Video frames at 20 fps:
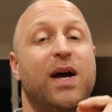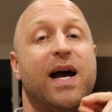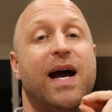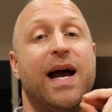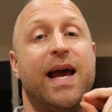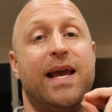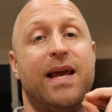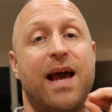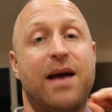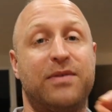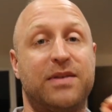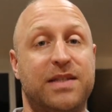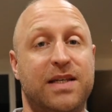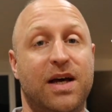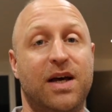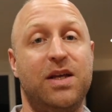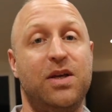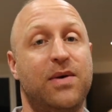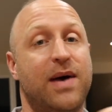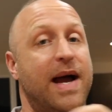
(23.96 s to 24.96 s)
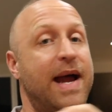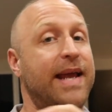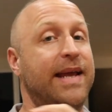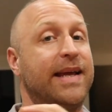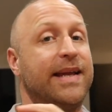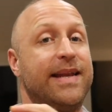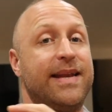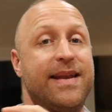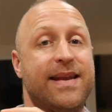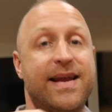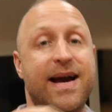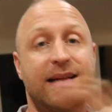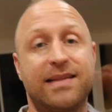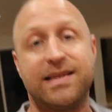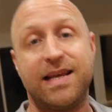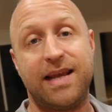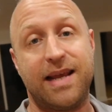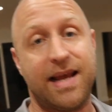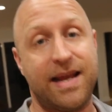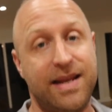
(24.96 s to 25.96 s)
I have to tell you, I cannot
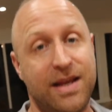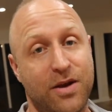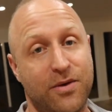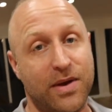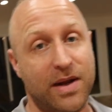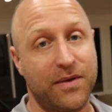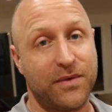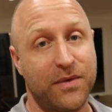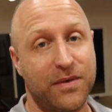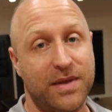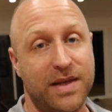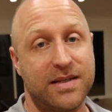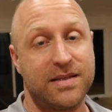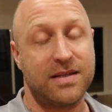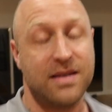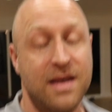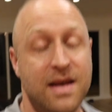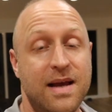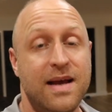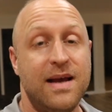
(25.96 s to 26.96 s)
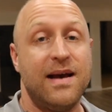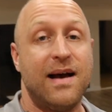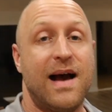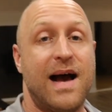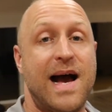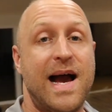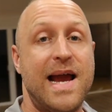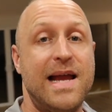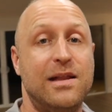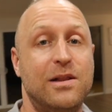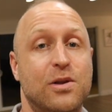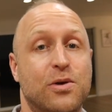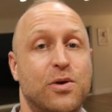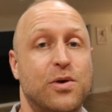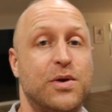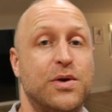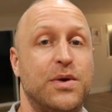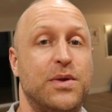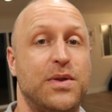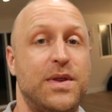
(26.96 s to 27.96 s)
take any credit for this. I
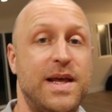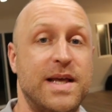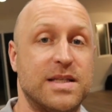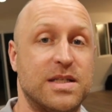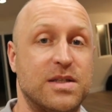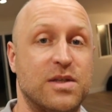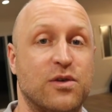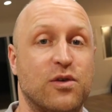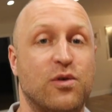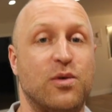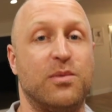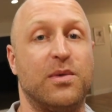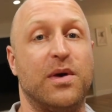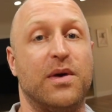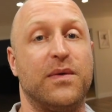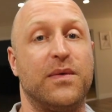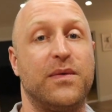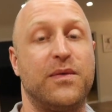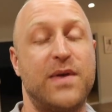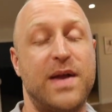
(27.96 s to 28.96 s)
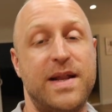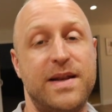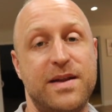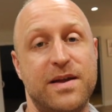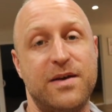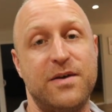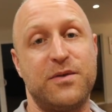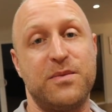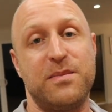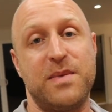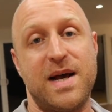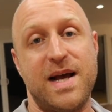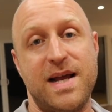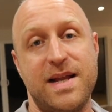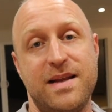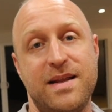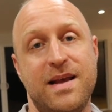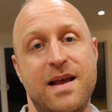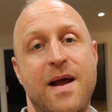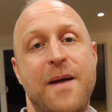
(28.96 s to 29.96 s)
learned this from a friend of
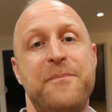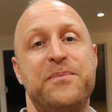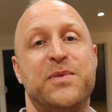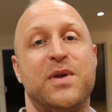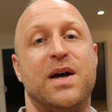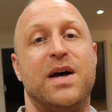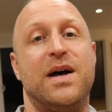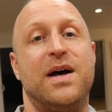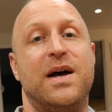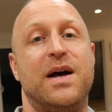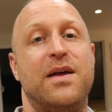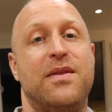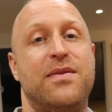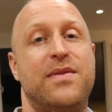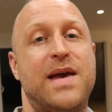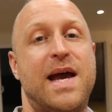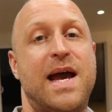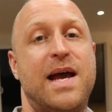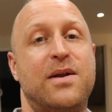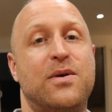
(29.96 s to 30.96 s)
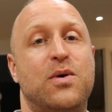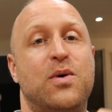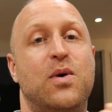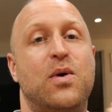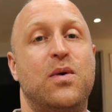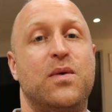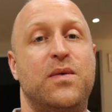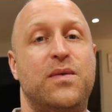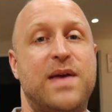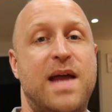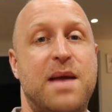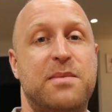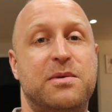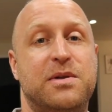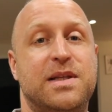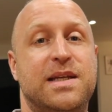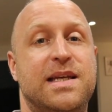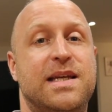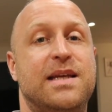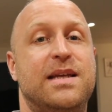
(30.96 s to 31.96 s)
mine. That whole
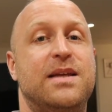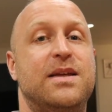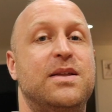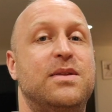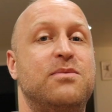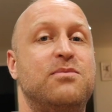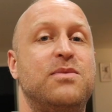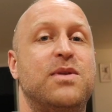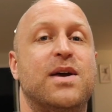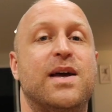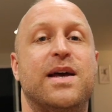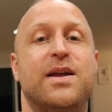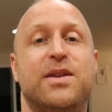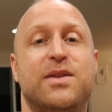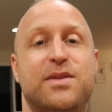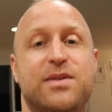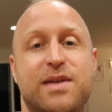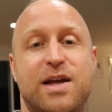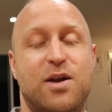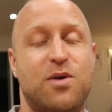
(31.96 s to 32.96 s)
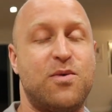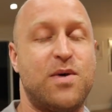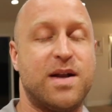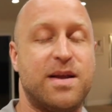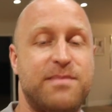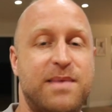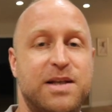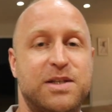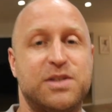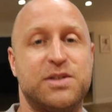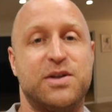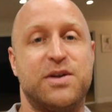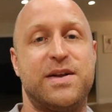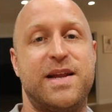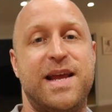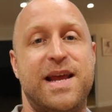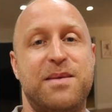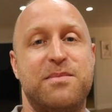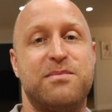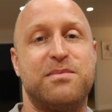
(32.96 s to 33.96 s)
family, I don't want to mention their
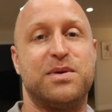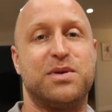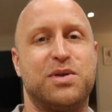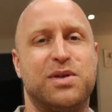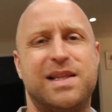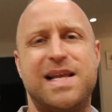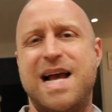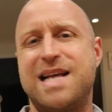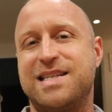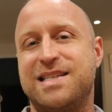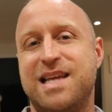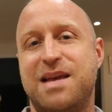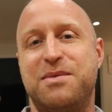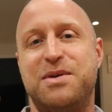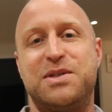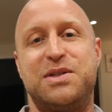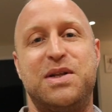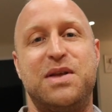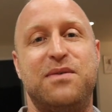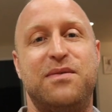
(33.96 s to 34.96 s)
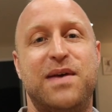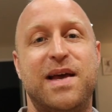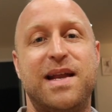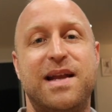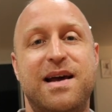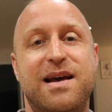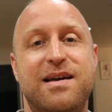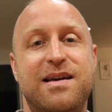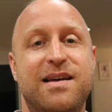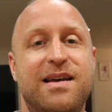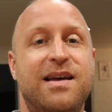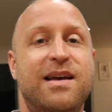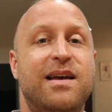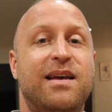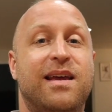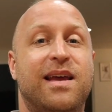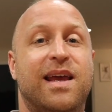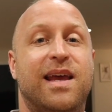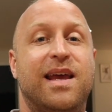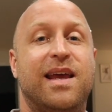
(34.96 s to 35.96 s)
name, but their last name is Rivera,
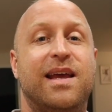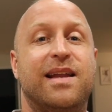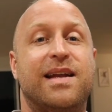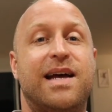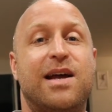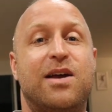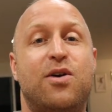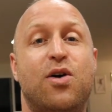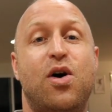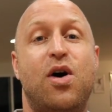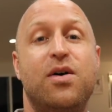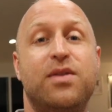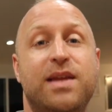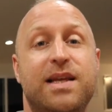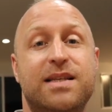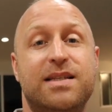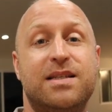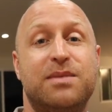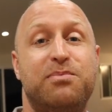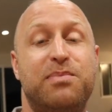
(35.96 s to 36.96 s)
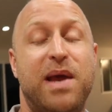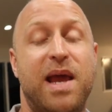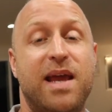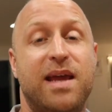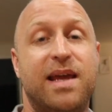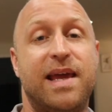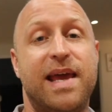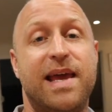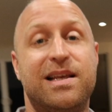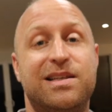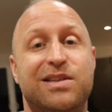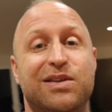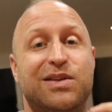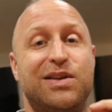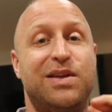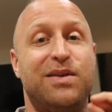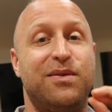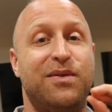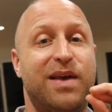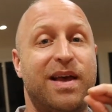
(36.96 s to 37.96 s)
and I call these pancakes
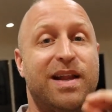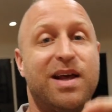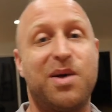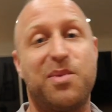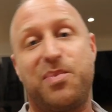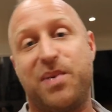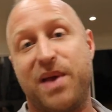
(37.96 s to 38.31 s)
Rivera